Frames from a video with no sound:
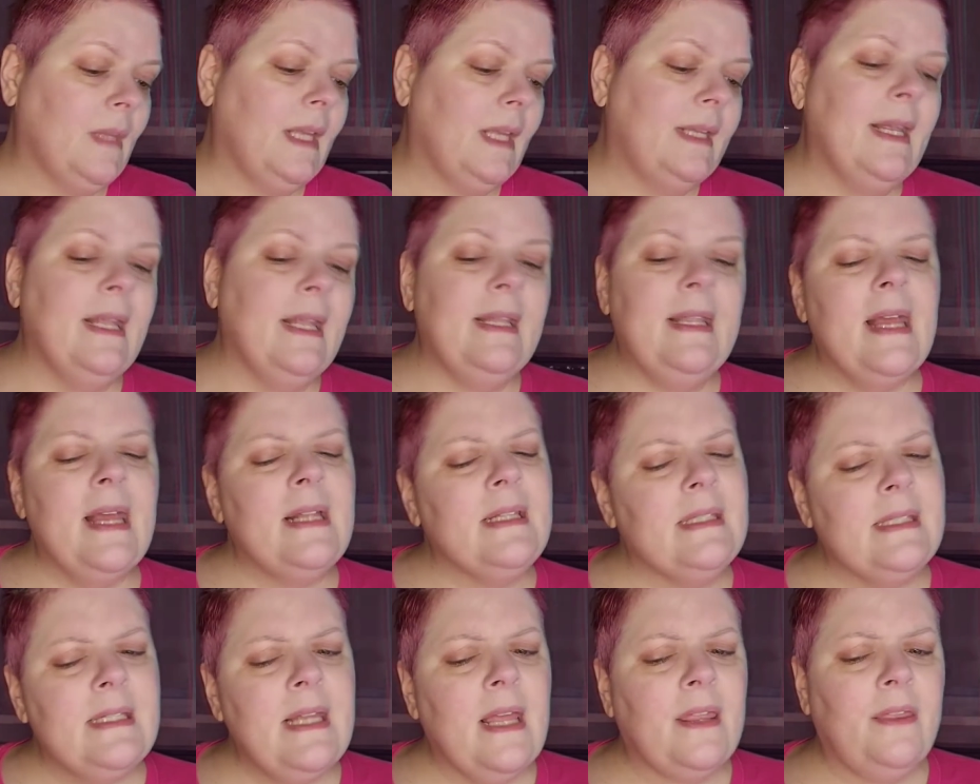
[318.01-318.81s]
And
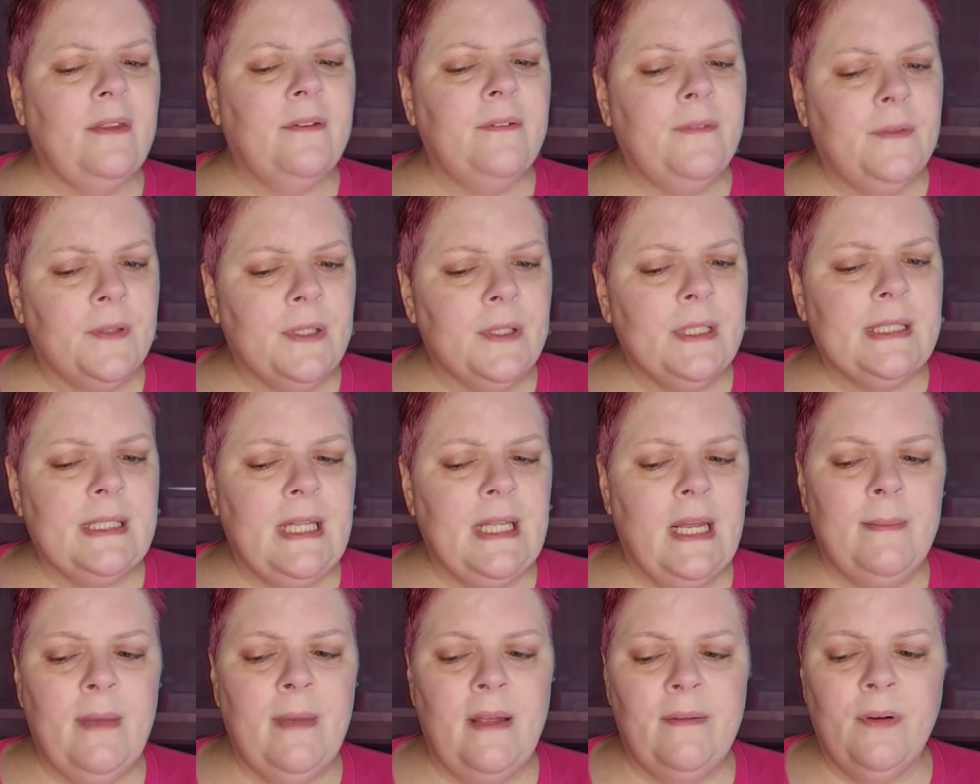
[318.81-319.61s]
that's not the first
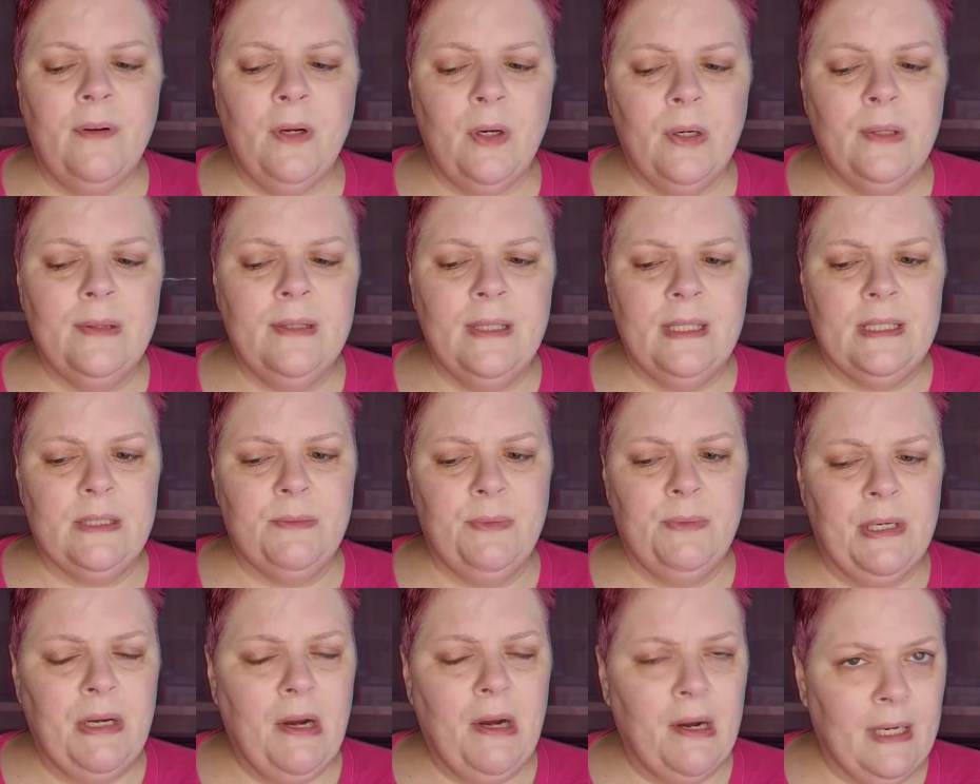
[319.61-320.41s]
time I've heard this
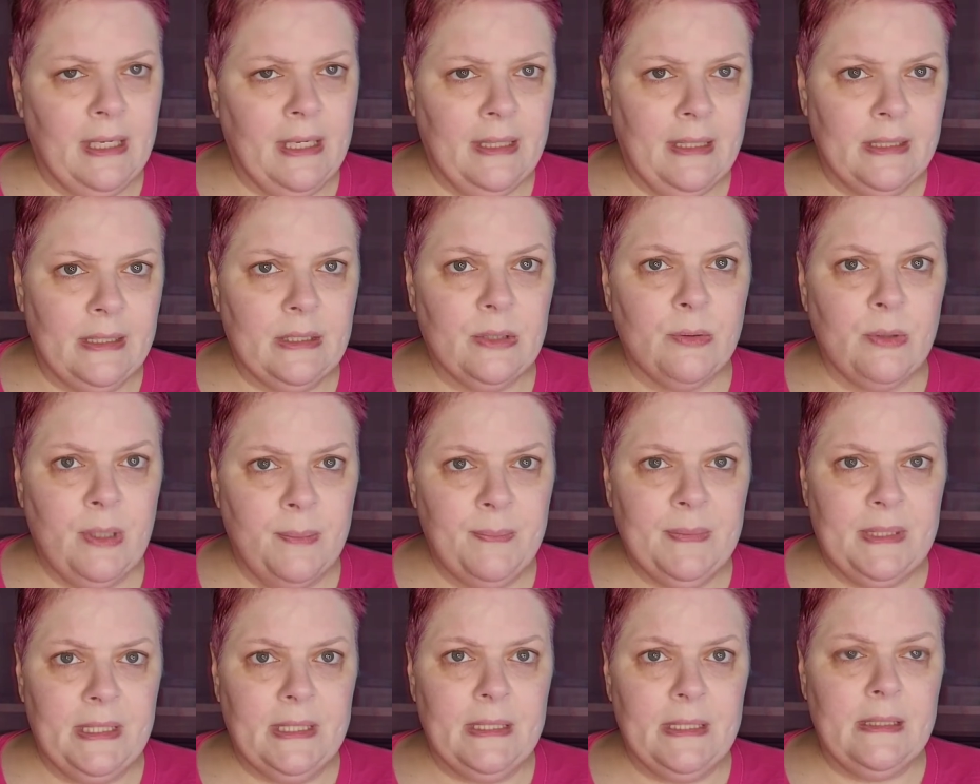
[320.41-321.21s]
regarding these
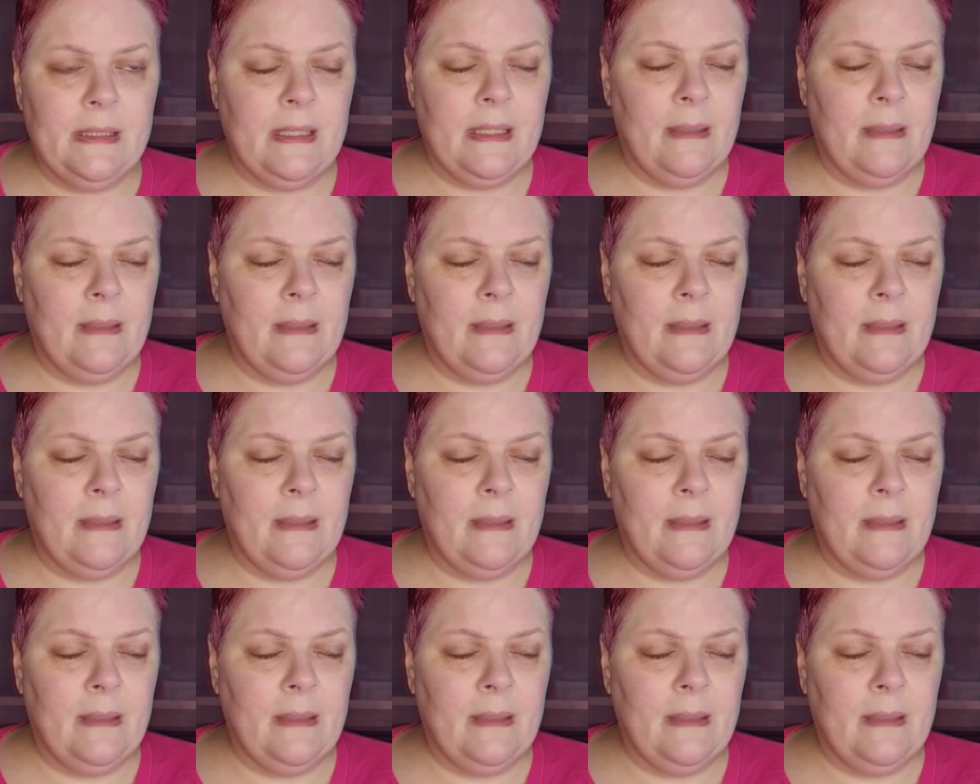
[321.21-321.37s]
cryptids.